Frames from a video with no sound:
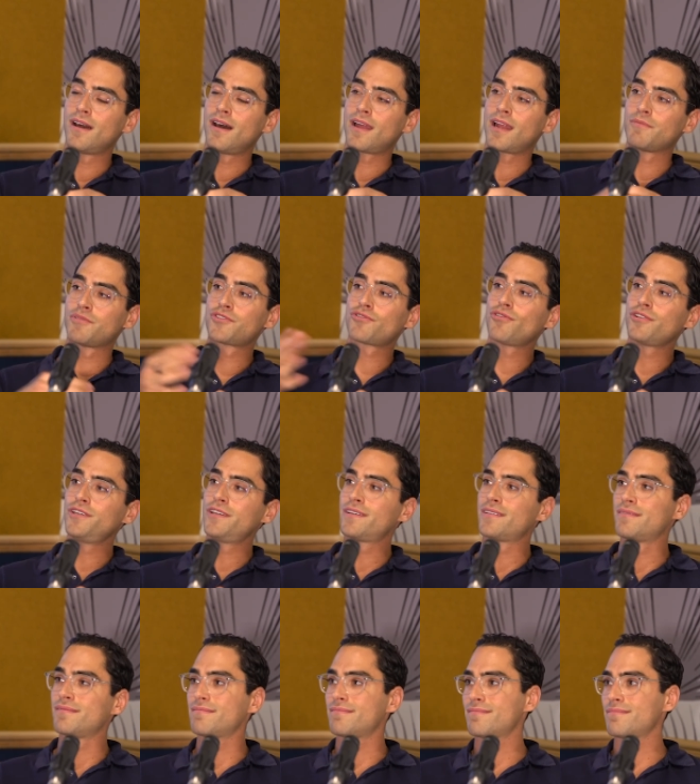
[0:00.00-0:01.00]
I'm sure you
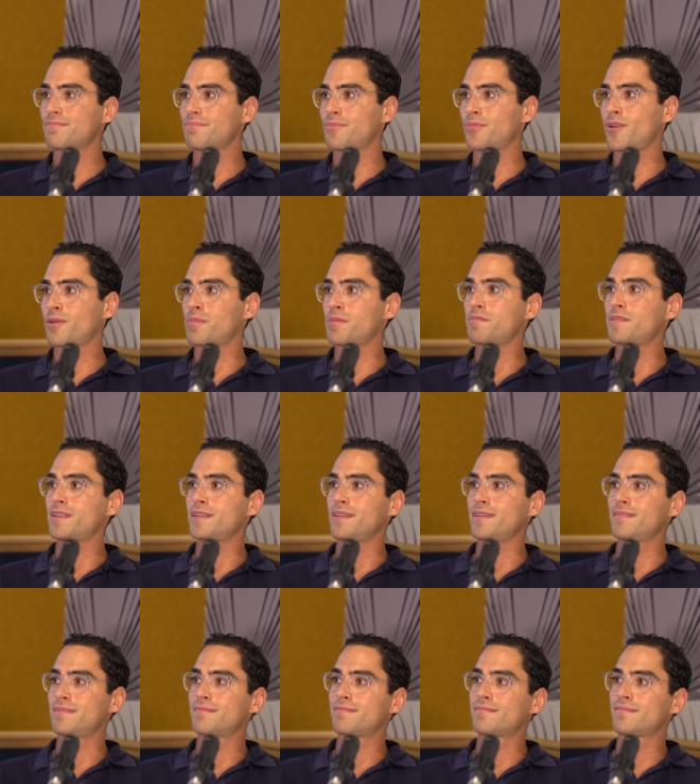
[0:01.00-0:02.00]
can
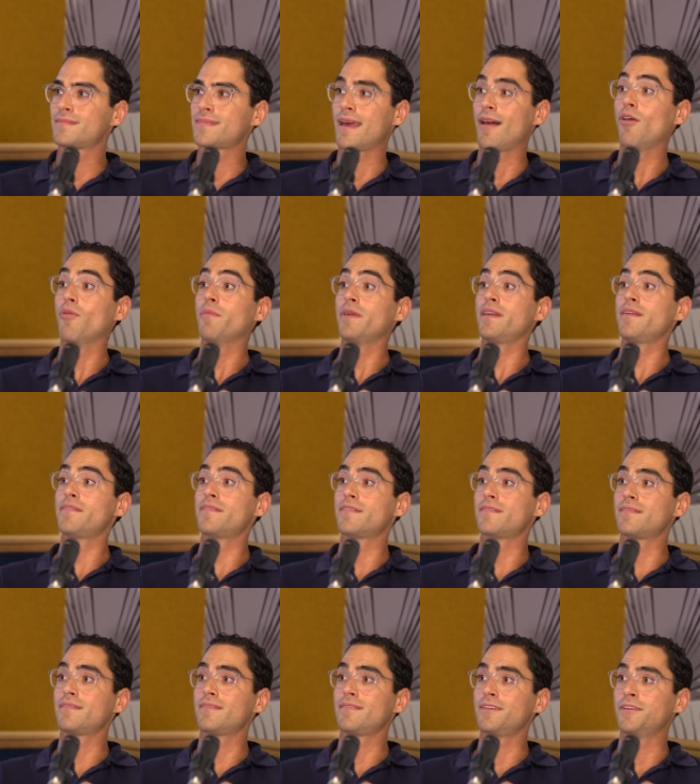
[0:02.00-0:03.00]
probably tell me
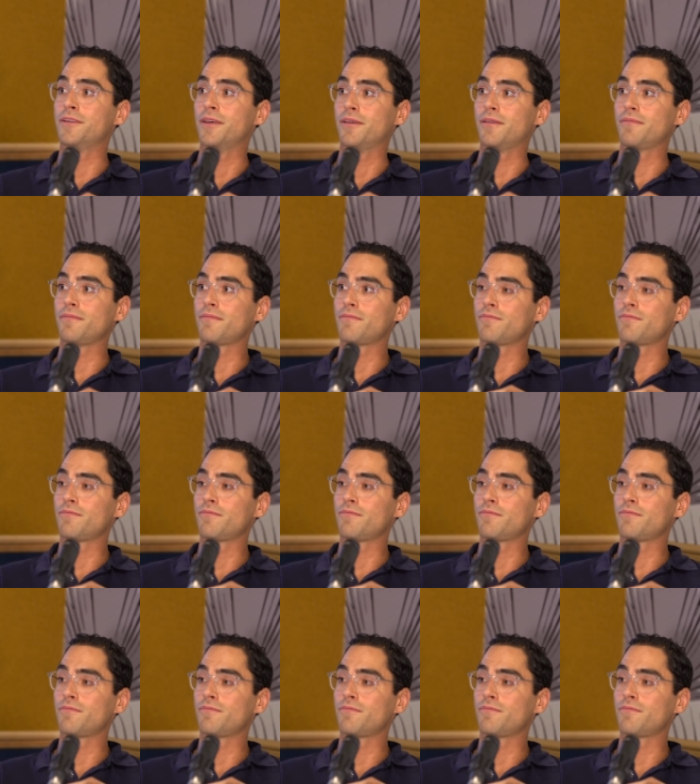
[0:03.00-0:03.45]
that, you know,